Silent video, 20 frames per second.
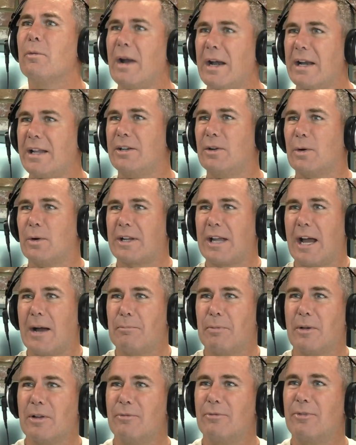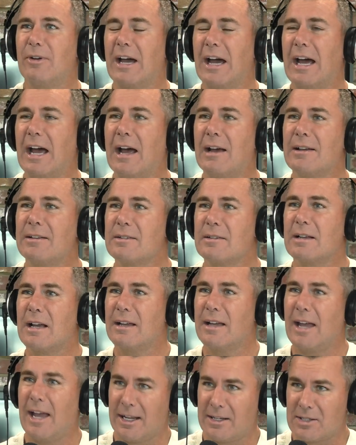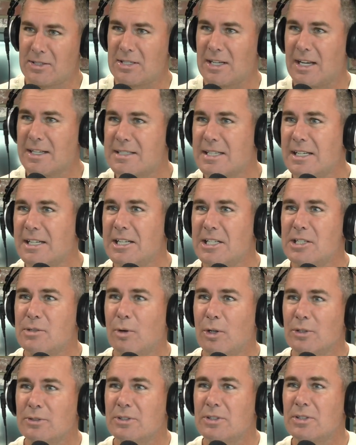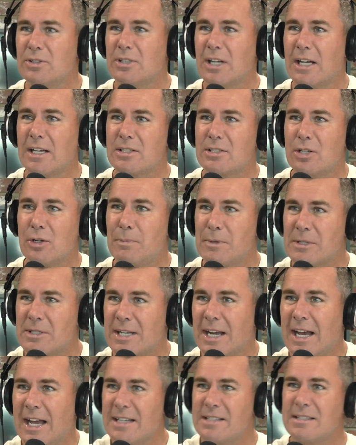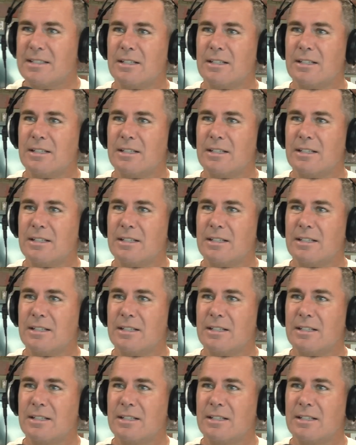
Ran into a couple of ex-Sydney Swans superstars. Does.